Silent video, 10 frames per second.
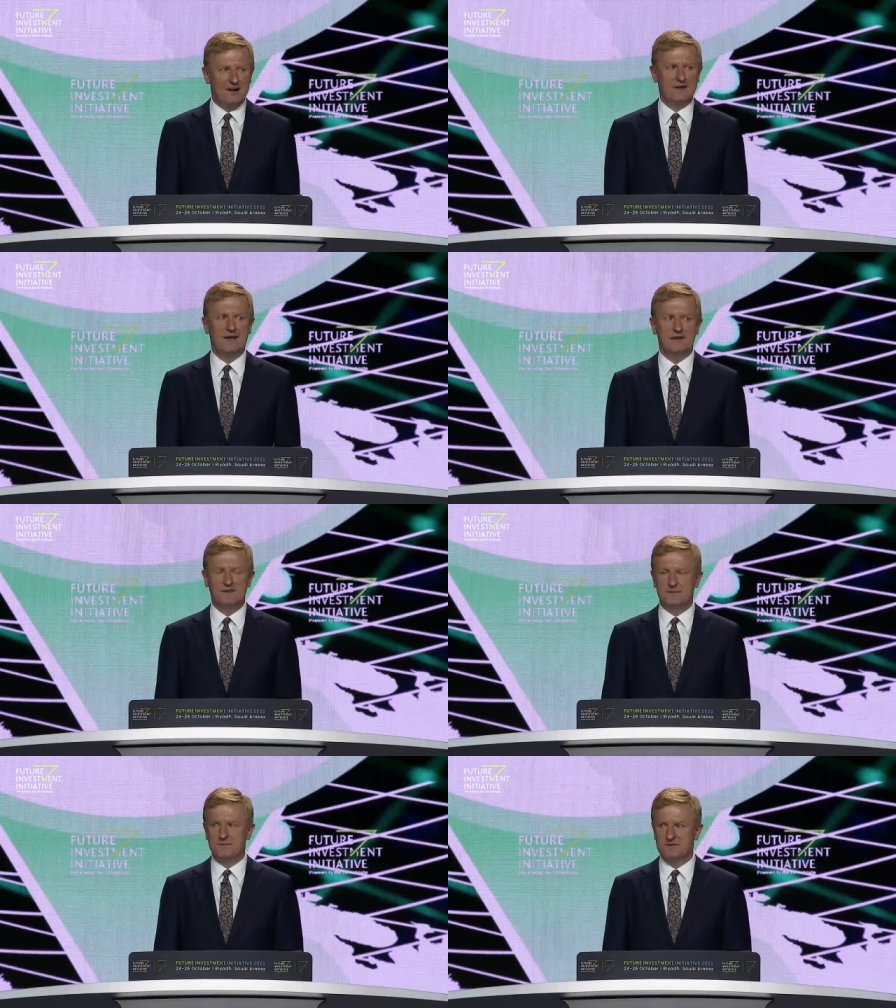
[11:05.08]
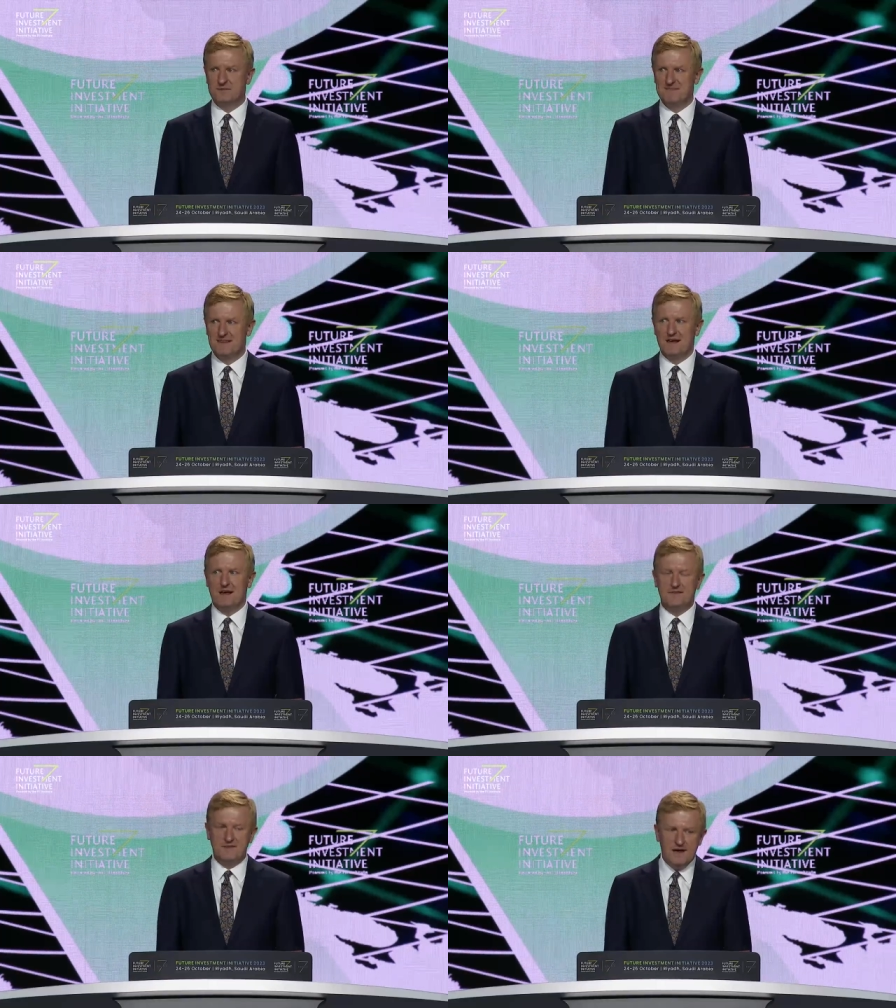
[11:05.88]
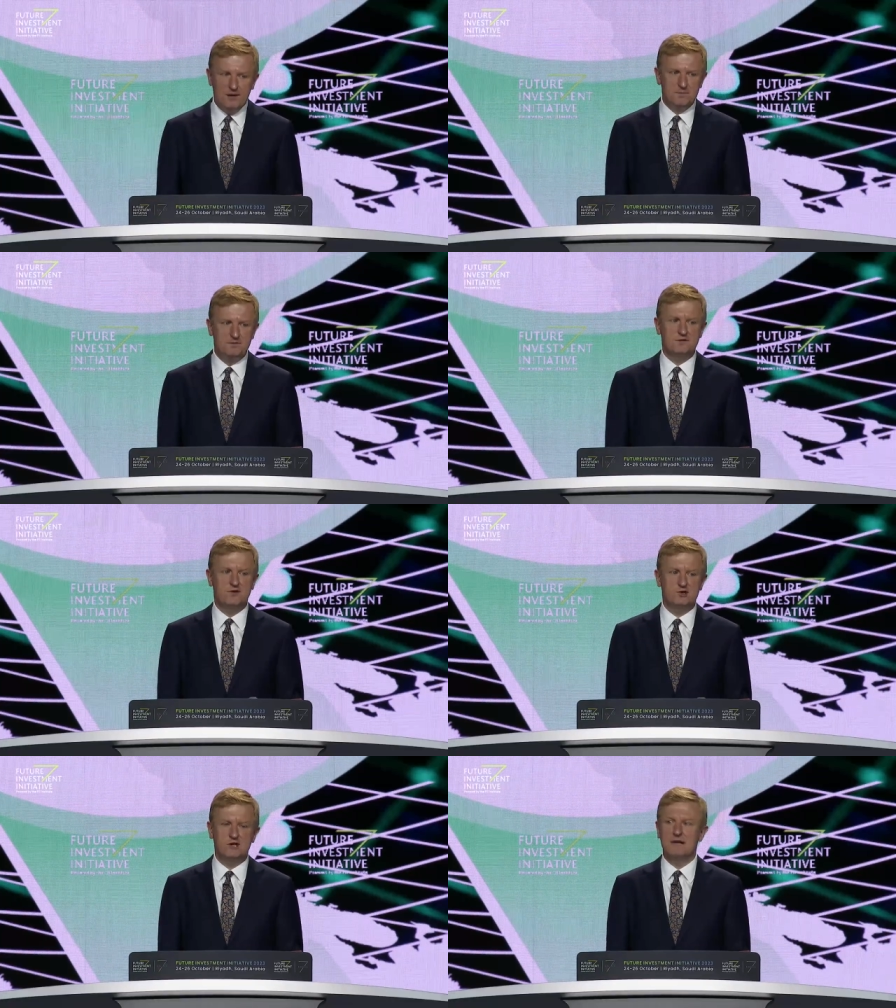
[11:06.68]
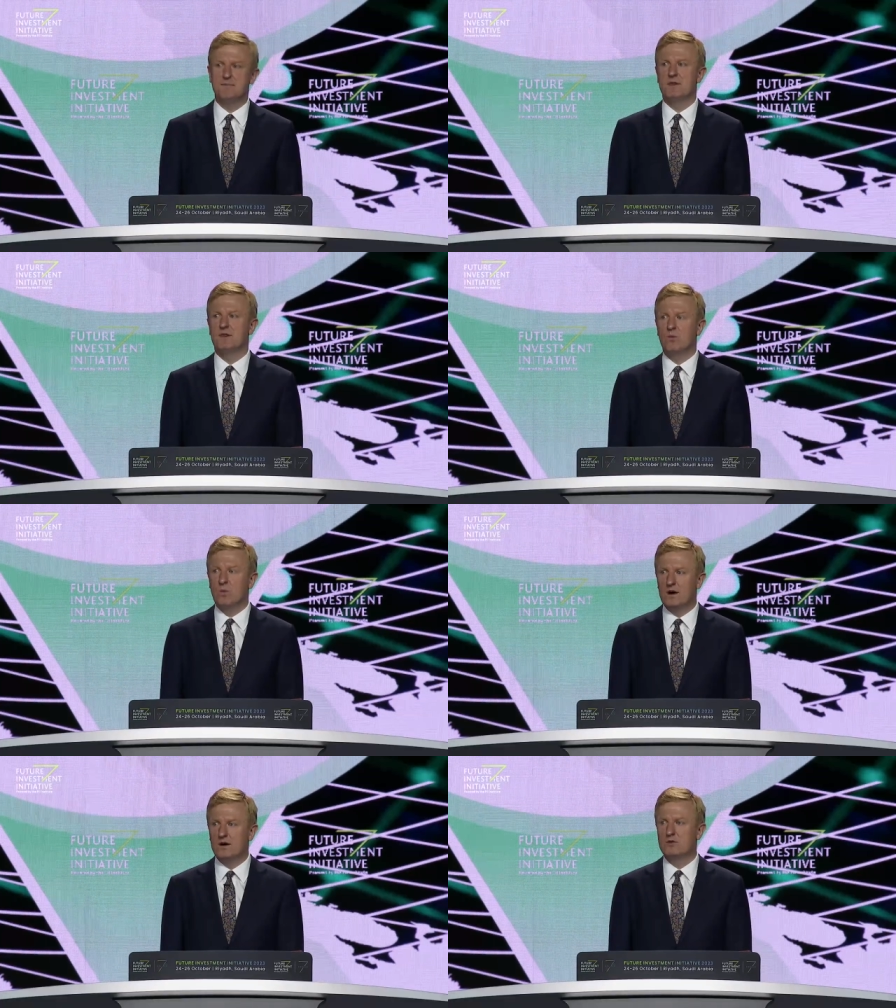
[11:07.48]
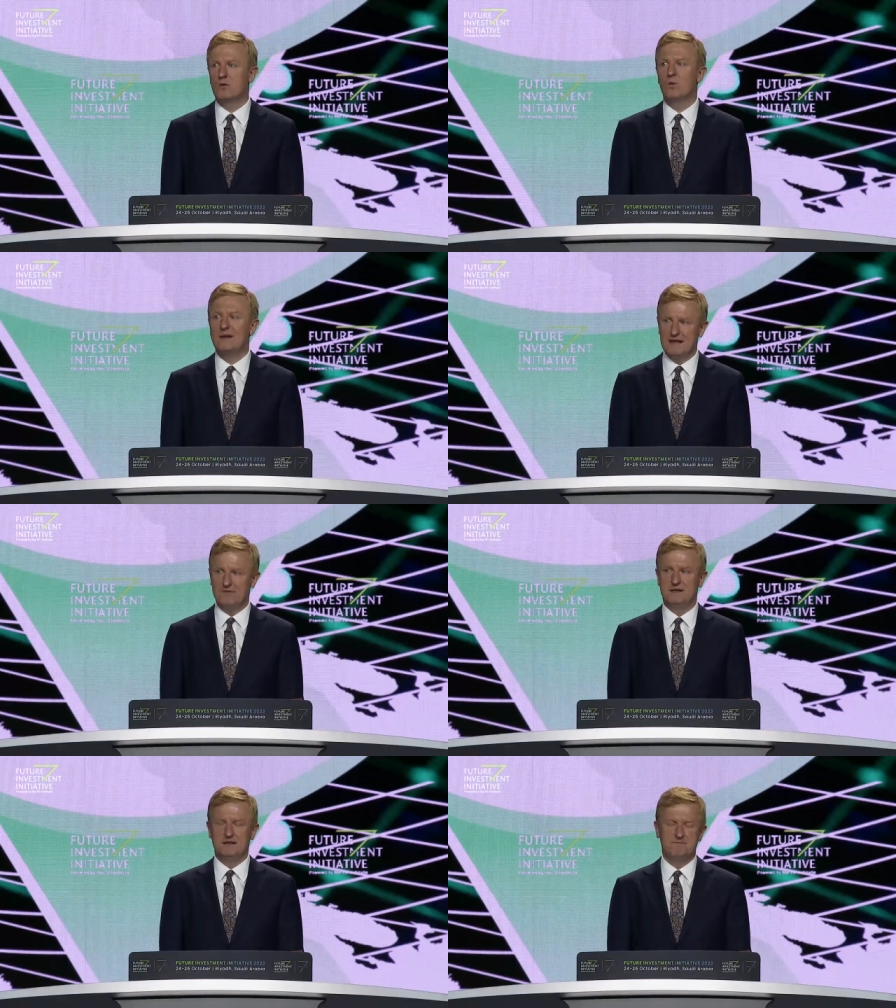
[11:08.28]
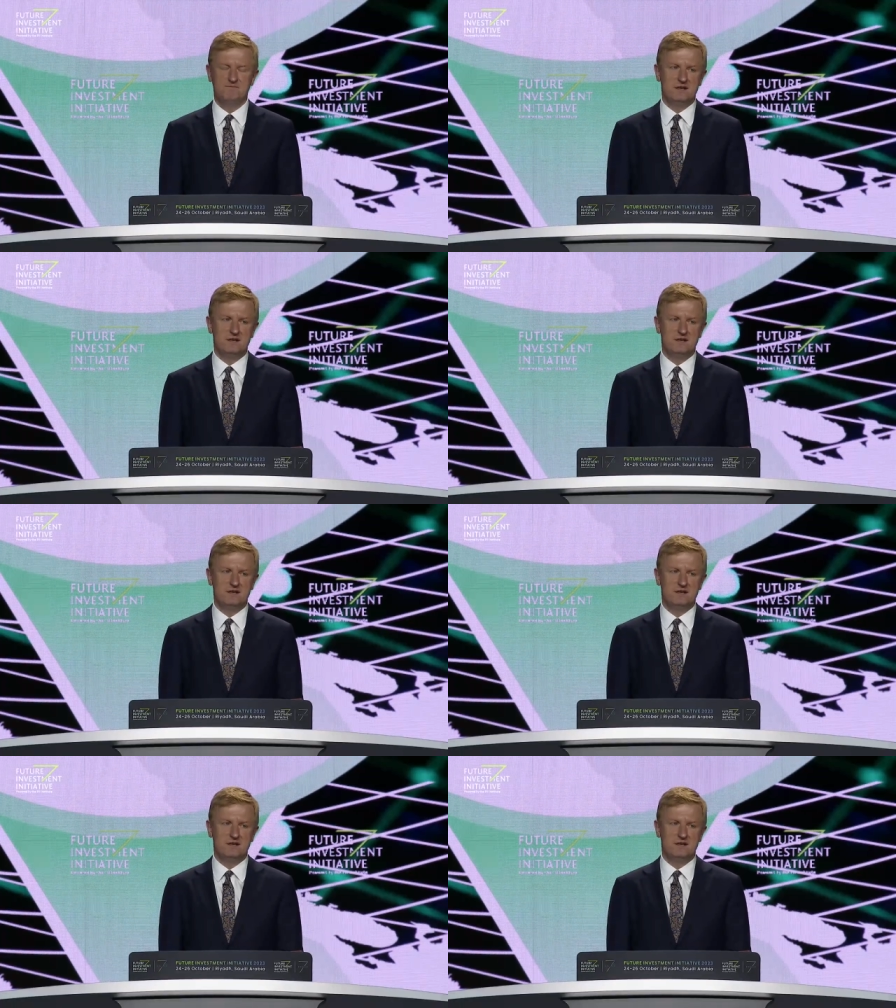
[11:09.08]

our kingdoms has helped to shape the world we live in